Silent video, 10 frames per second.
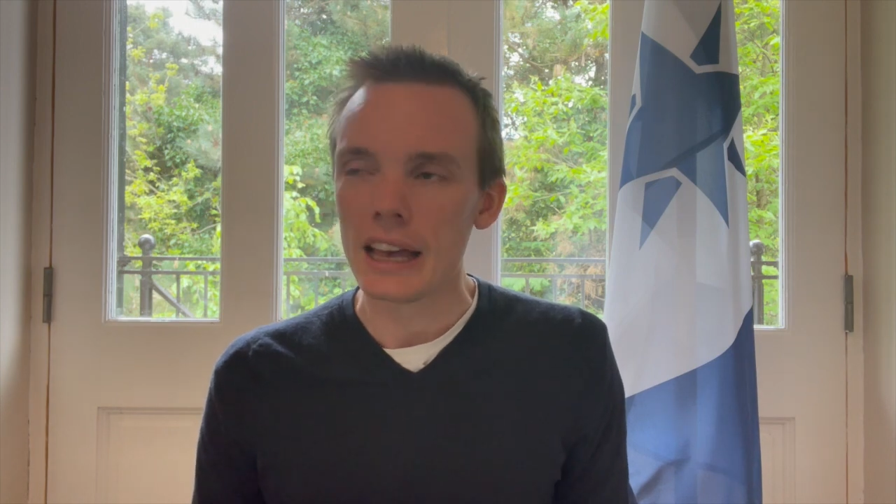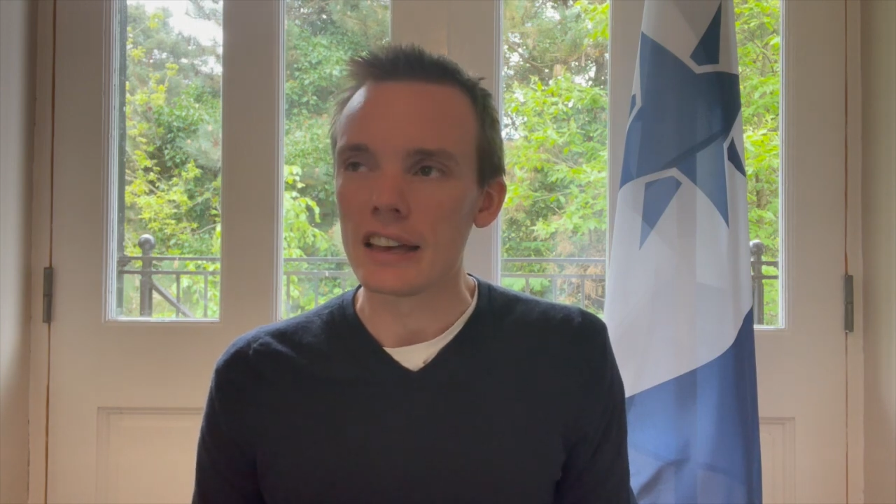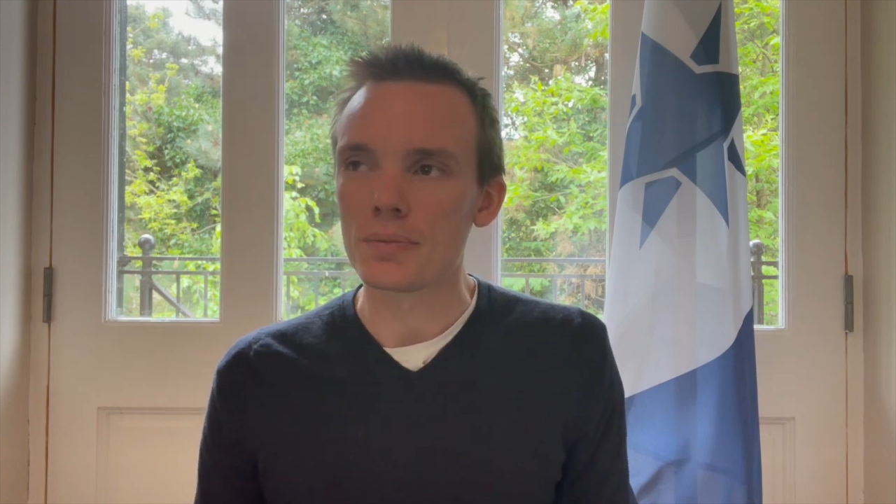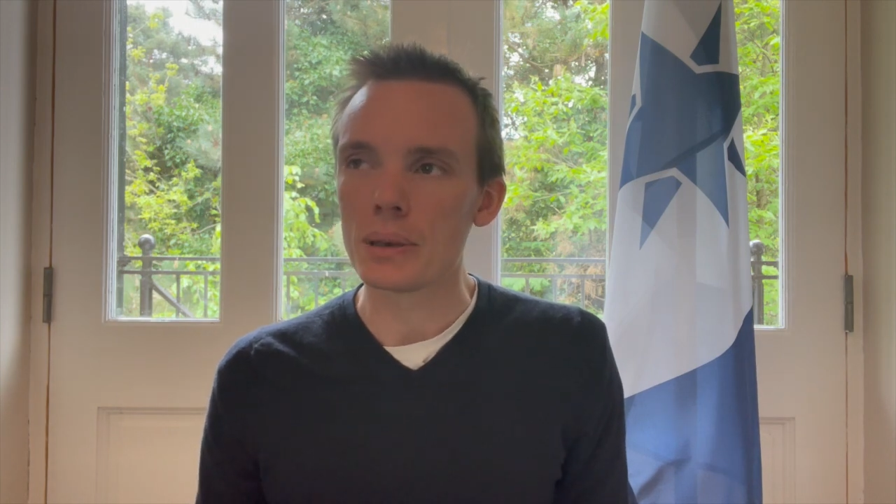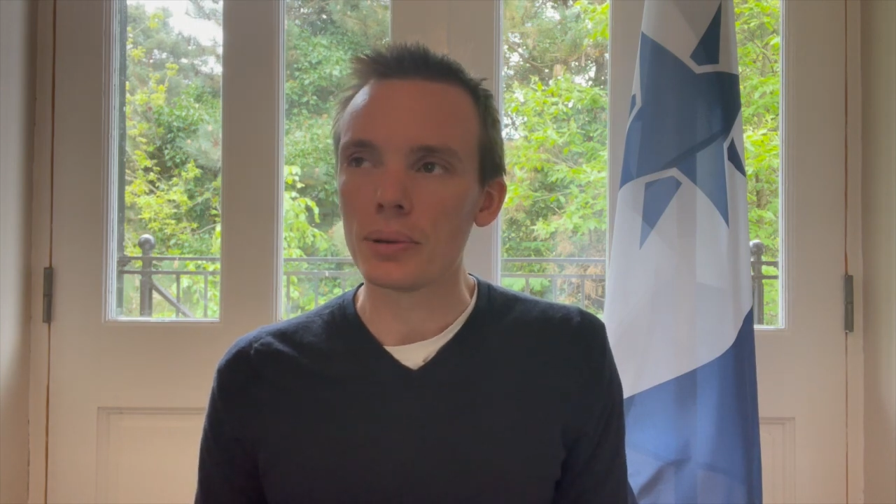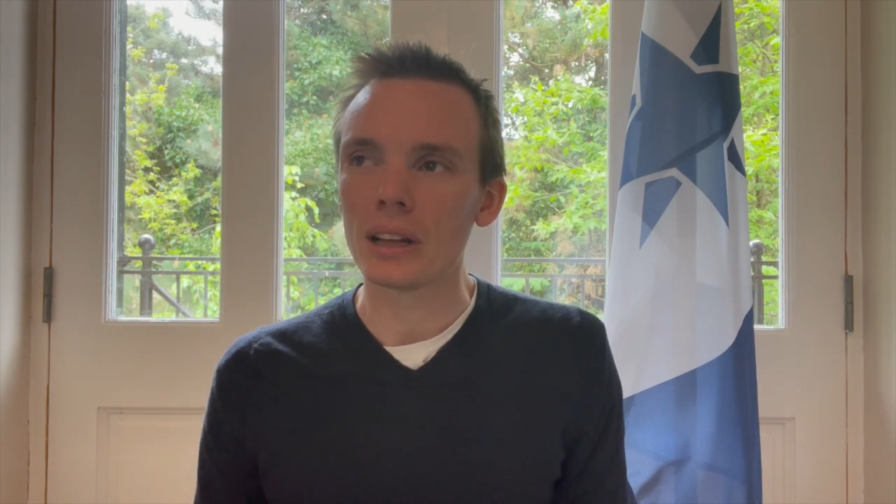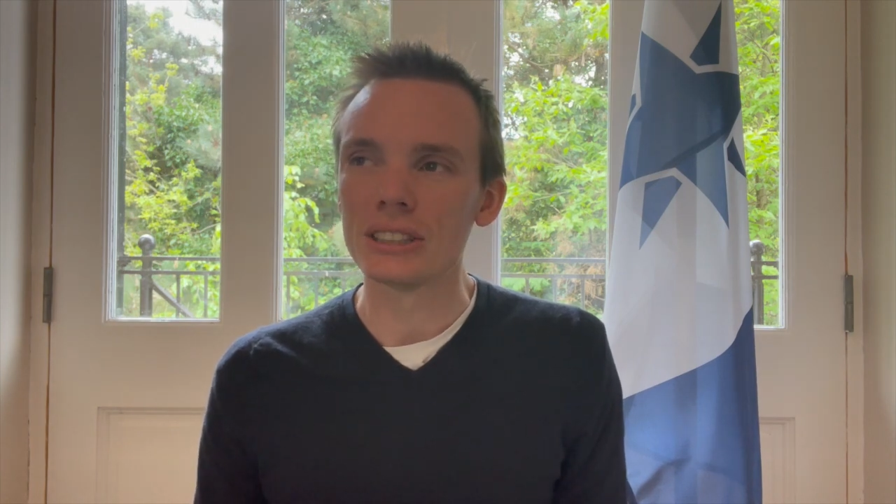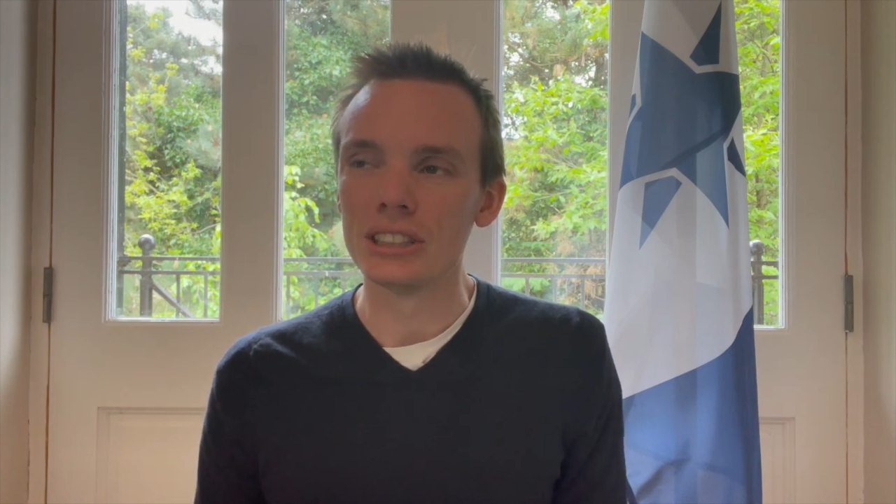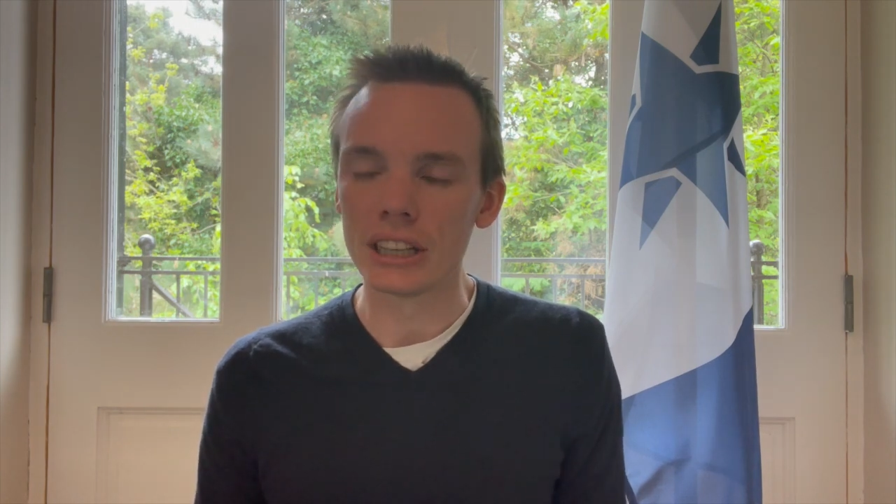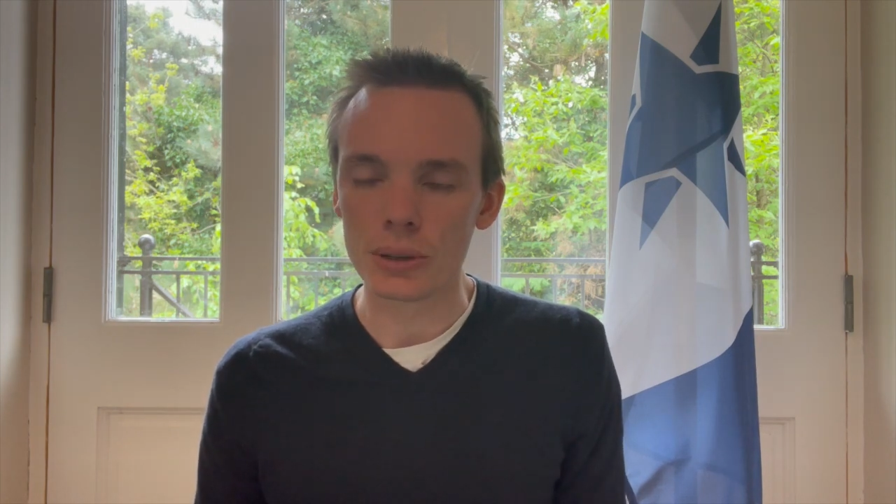If people are
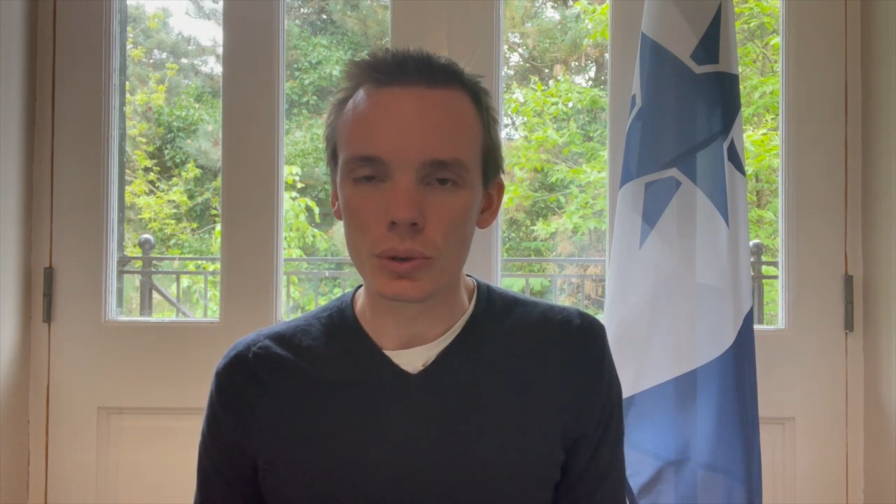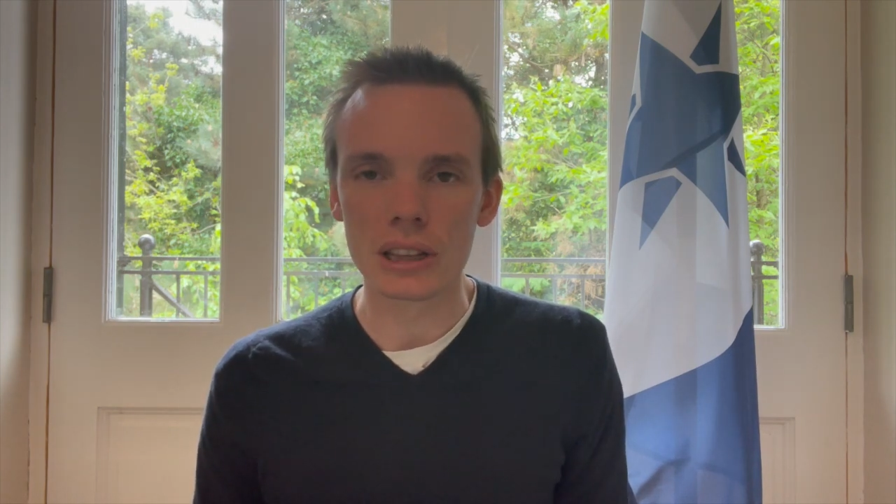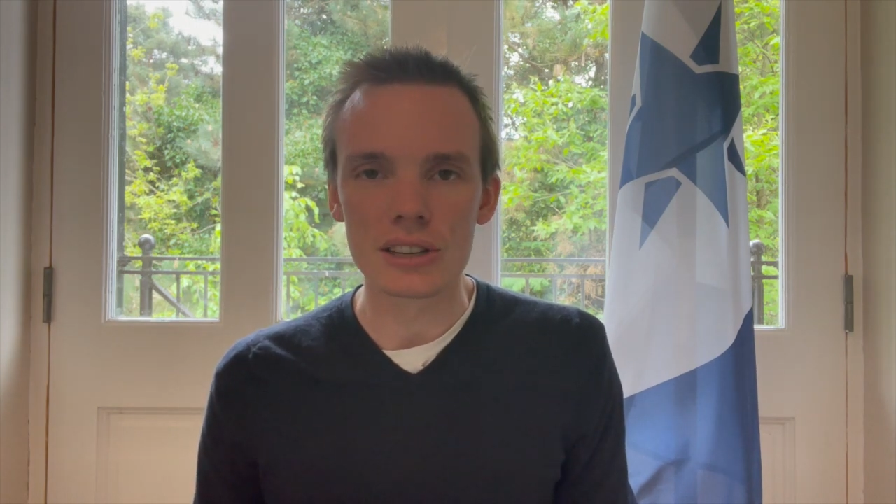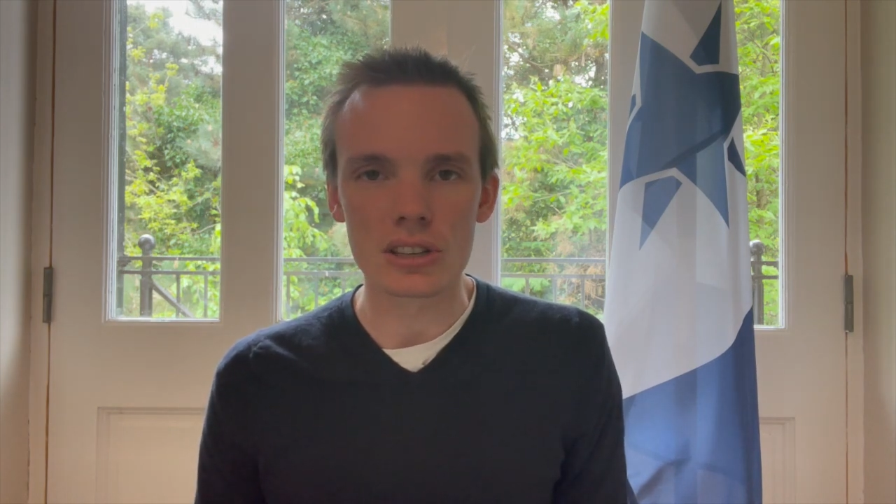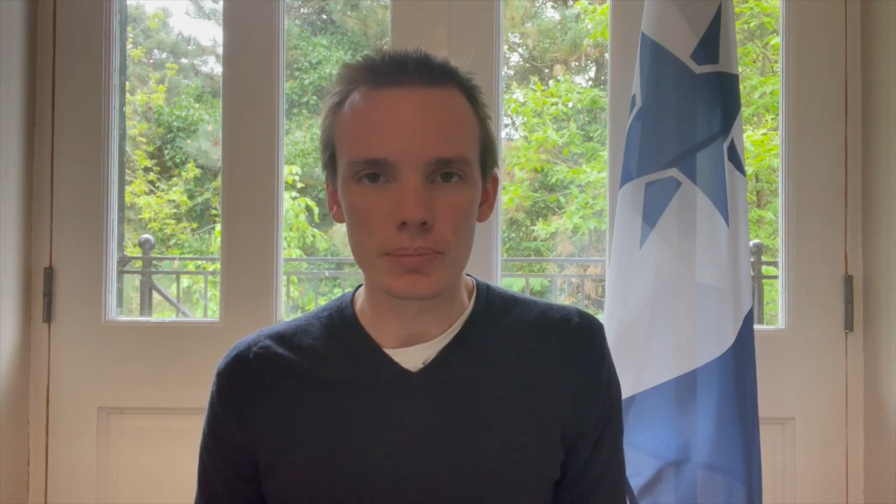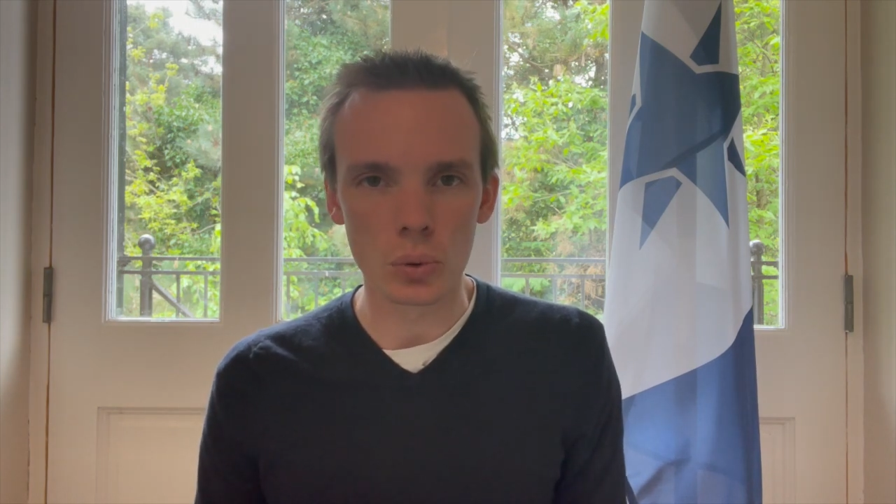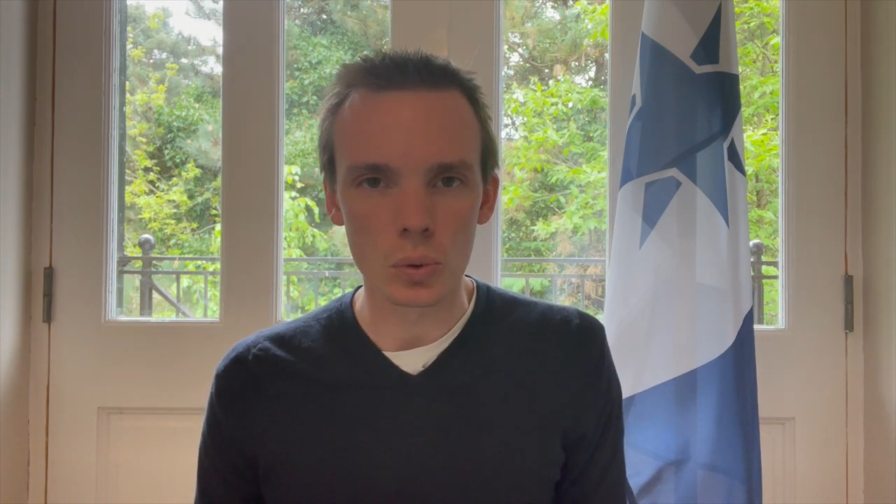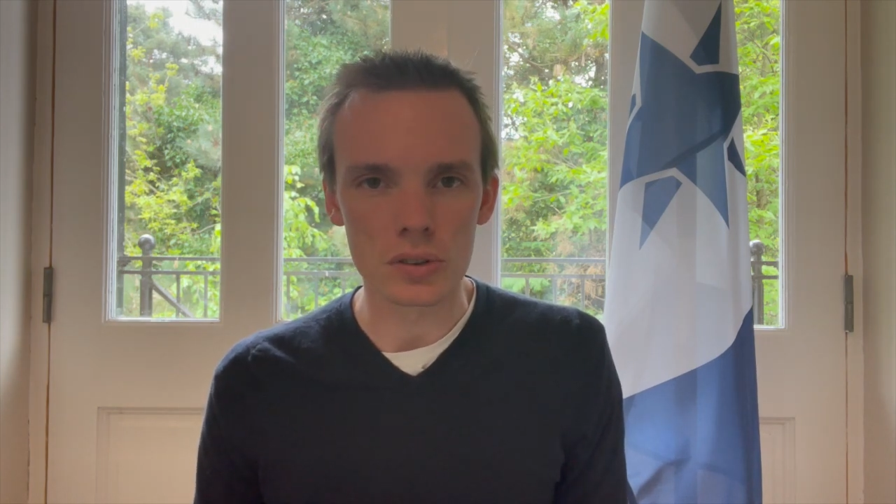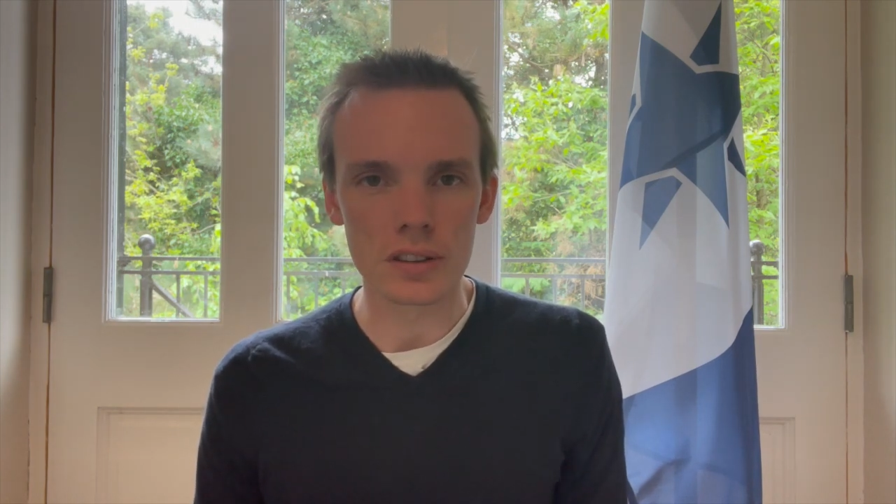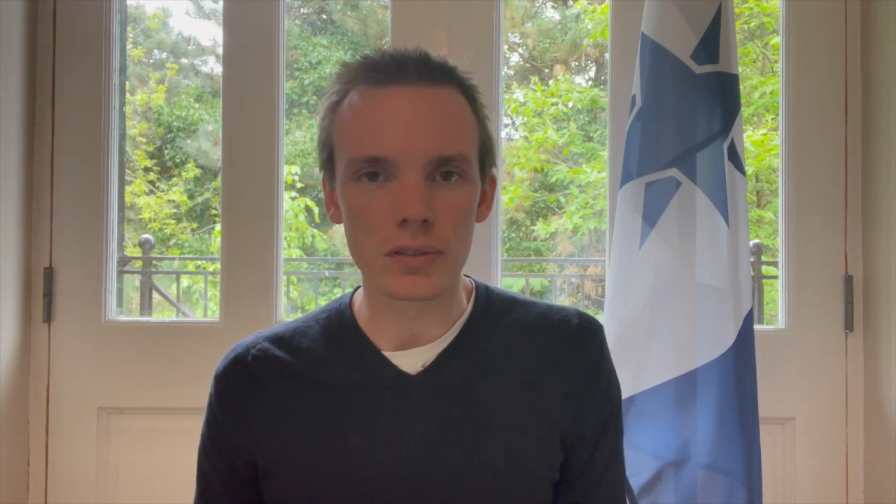genuinely supportive